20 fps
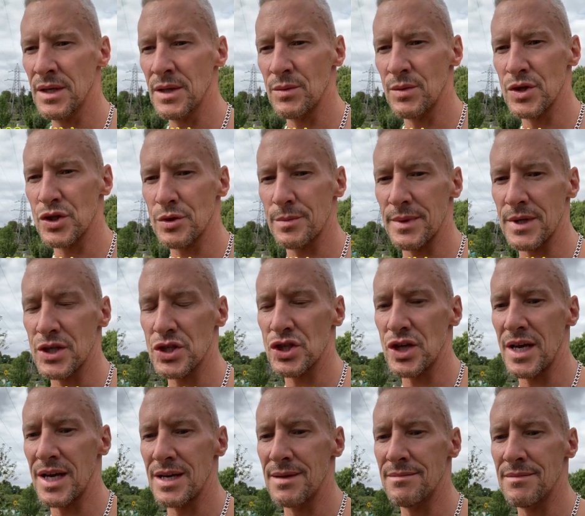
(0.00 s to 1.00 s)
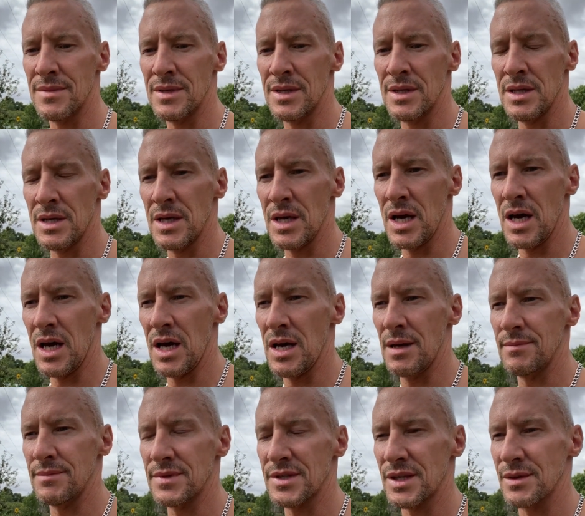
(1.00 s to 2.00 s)
which will be a shame.
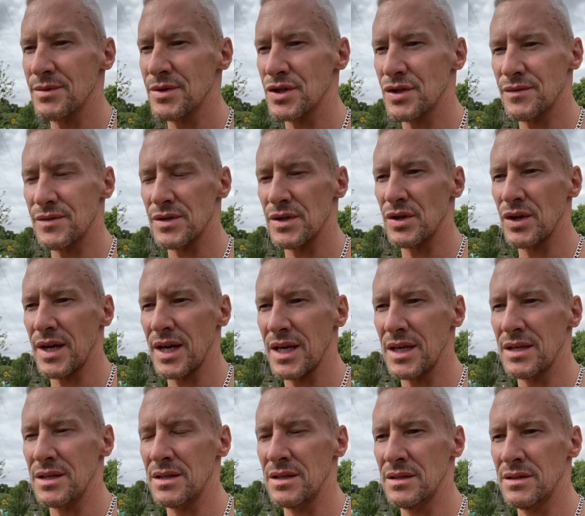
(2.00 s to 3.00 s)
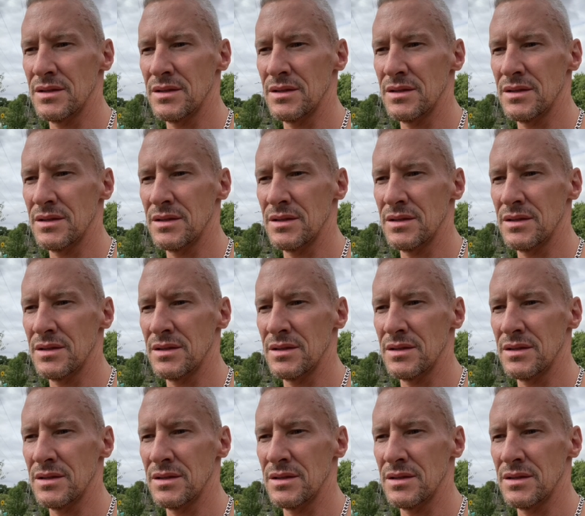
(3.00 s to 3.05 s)
Some stuff's looking